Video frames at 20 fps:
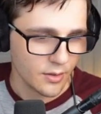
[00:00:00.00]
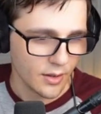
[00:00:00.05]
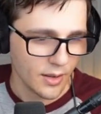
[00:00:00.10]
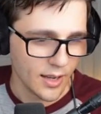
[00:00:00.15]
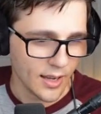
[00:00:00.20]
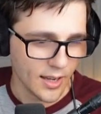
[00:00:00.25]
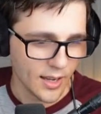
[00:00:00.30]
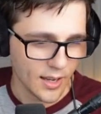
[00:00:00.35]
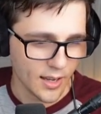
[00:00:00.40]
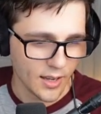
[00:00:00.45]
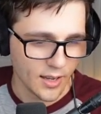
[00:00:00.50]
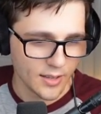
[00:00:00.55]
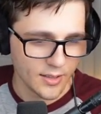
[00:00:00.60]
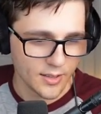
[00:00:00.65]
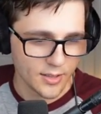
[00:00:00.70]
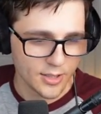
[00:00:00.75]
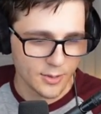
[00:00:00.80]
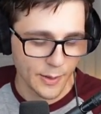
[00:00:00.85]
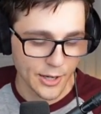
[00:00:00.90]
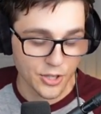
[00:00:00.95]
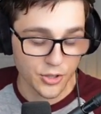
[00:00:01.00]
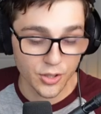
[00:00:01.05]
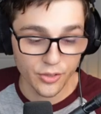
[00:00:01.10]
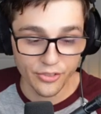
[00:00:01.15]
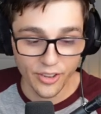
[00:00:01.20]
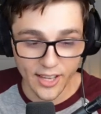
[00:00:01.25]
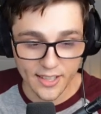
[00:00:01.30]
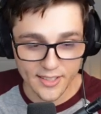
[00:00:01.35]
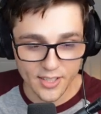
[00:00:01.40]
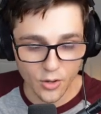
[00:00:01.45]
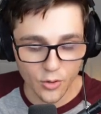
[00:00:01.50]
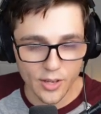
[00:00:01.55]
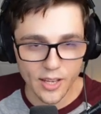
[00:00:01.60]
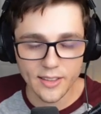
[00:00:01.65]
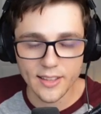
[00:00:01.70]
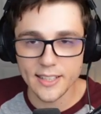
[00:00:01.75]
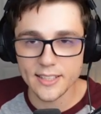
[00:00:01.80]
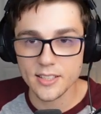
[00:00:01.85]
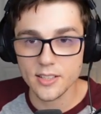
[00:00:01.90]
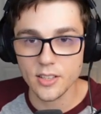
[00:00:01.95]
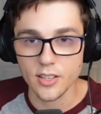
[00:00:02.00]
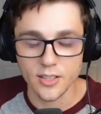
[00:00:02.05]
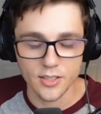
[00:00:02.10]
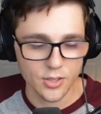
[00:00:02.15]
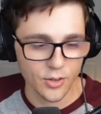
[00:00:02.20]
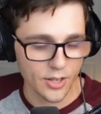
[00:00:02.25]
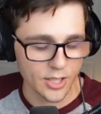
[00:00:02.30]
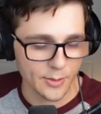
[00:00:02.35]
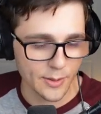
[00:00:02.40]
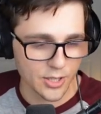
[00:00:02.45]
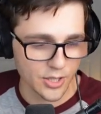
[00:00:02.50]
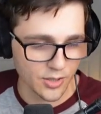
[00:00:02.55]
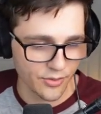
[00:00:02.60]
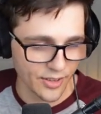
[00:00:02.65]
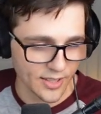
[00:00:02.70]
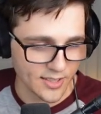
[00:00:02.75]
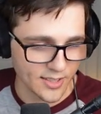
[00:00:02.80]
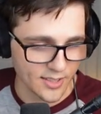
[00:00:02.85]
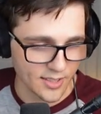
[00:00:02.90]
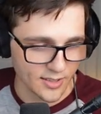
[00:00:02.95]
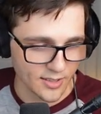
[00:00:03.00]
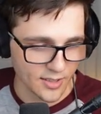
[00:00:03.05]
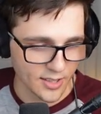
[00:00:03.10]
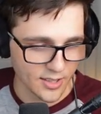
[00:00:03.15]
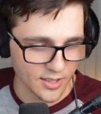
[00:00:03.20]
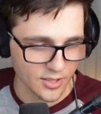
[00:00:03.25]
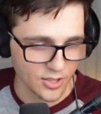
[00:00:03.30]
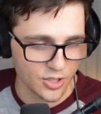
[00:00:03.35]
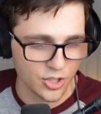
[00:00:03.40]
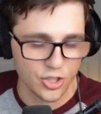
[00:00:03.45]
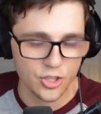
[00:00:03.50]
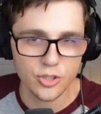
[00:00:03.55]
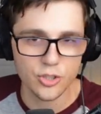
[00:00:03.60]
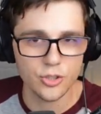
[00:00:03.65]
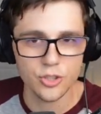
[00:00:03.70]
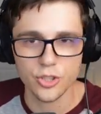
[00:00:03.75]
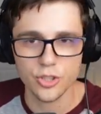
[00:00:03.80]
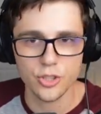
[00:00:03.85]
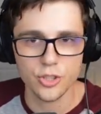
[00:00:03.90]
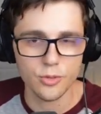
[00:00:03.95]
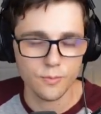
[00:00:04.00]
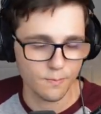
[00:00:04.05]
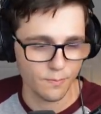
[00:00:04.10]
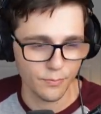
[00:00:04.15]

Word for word: And special defense. Okay, that's good. So our special defense isn't isn't sh just...